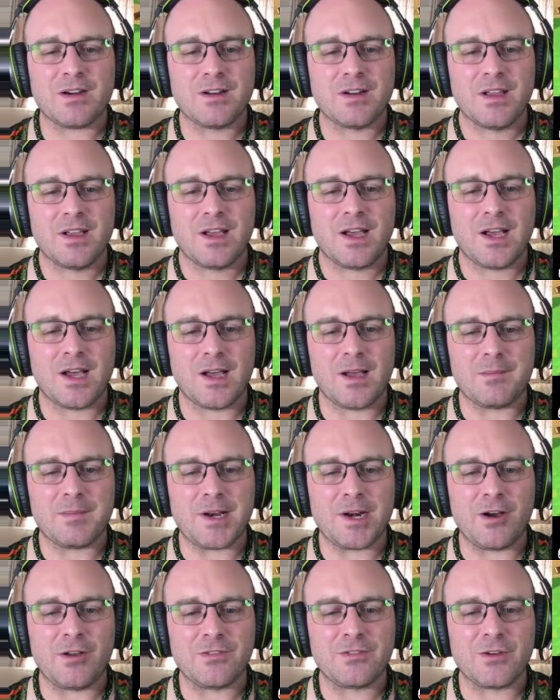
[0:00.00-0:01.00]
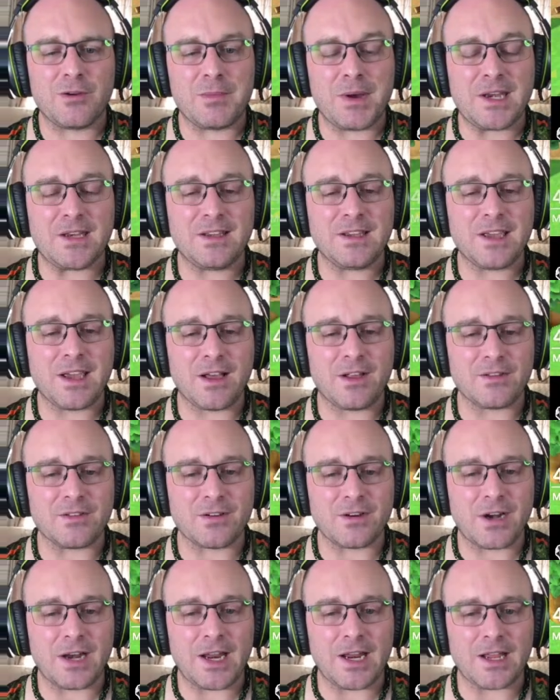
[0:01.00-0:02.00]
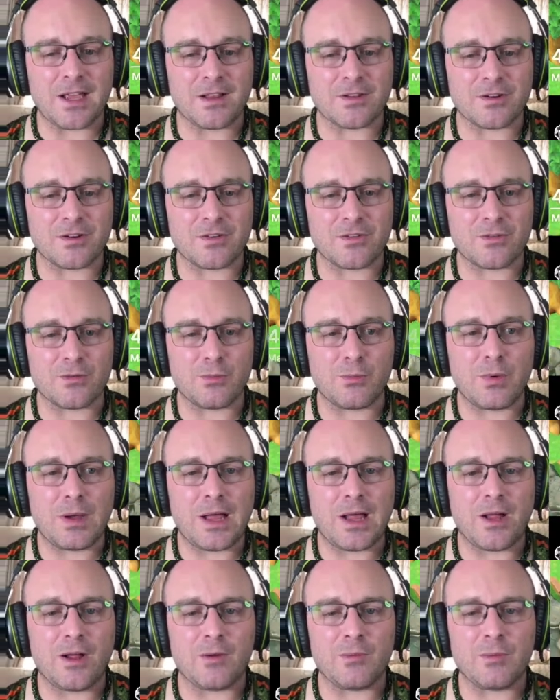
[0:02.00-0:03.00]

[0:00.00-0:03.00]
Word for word: Um, and also my decals are eight color as well,